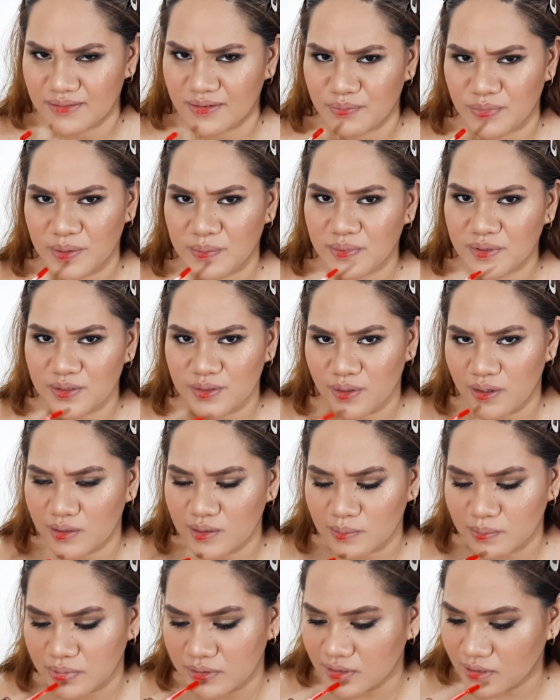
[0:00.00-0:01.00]
people know how to
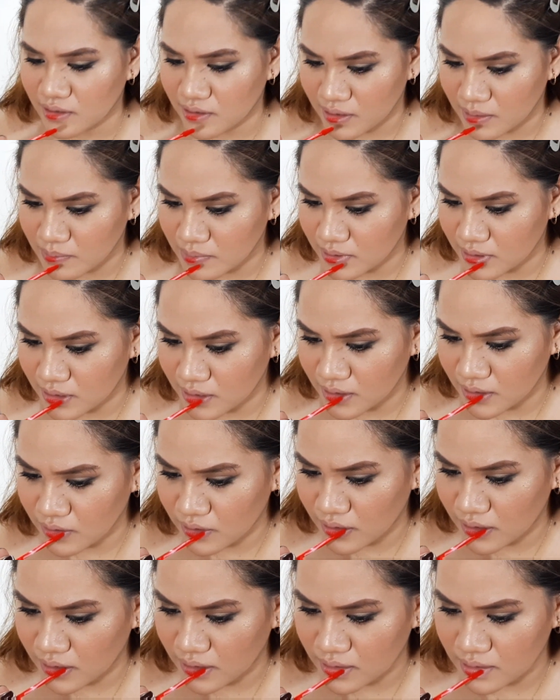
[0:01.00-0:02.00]
put on lipstick,
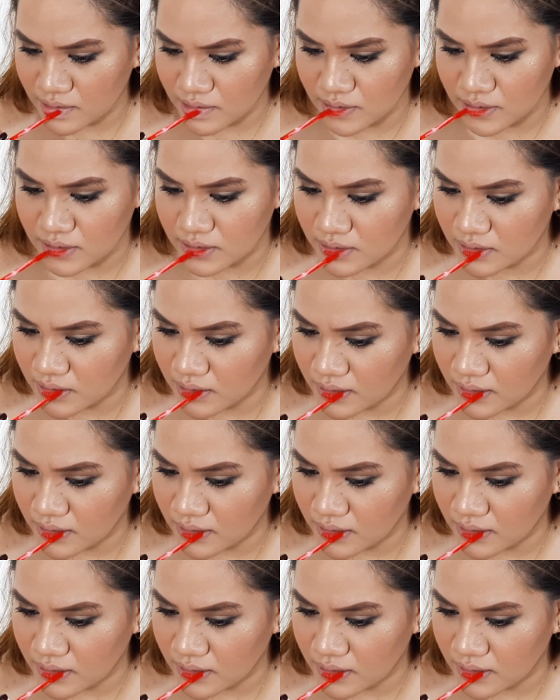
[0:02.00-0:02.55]
right? Just